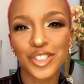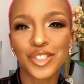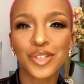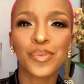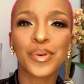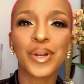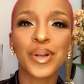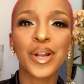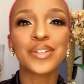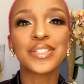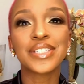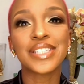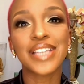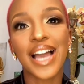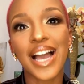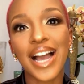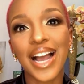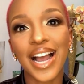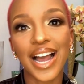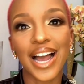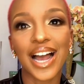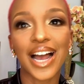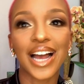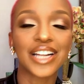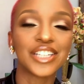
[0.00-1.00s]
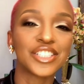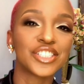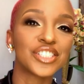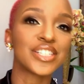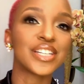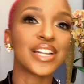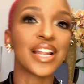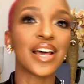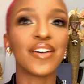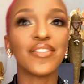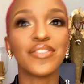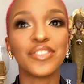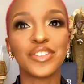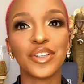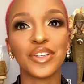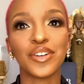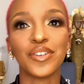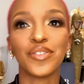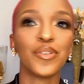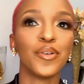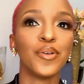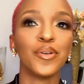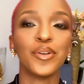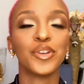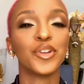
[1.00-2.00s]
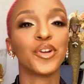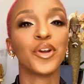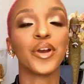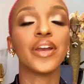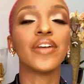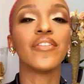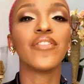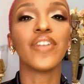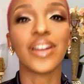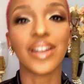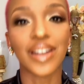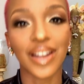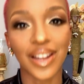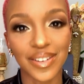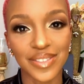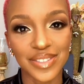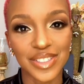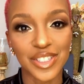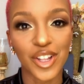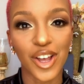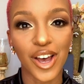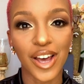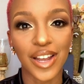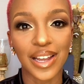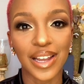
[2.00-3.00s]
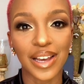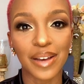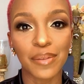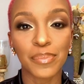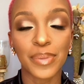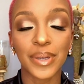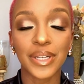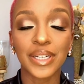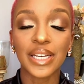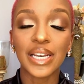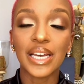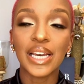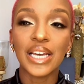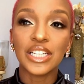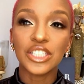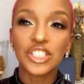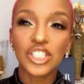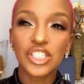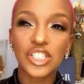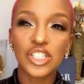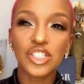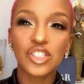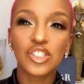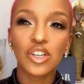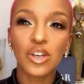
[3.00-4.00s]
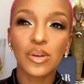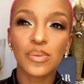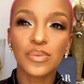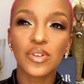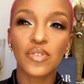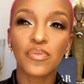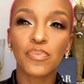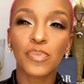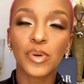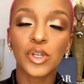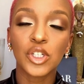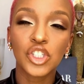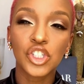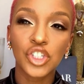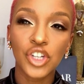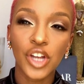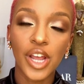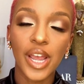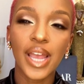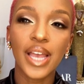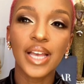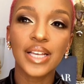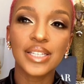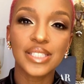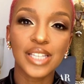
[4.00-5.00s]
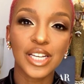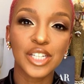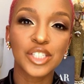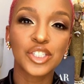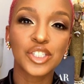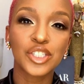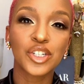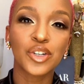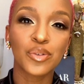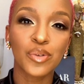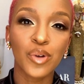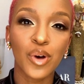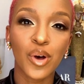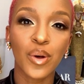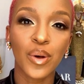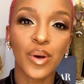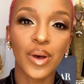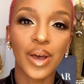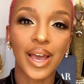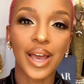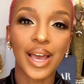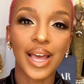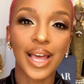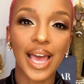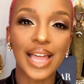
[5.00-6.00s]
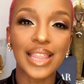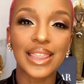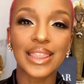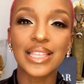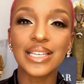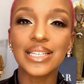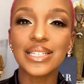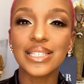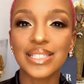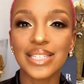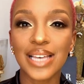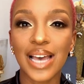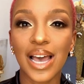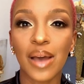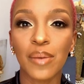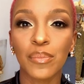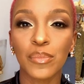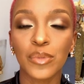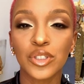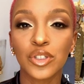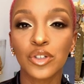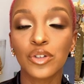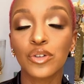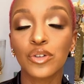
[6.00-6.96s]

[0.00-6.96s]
the nurturer. So when I was younger, I just loved her for, you know, everyone loves Nala. But just in terms of portraying such a role at, at this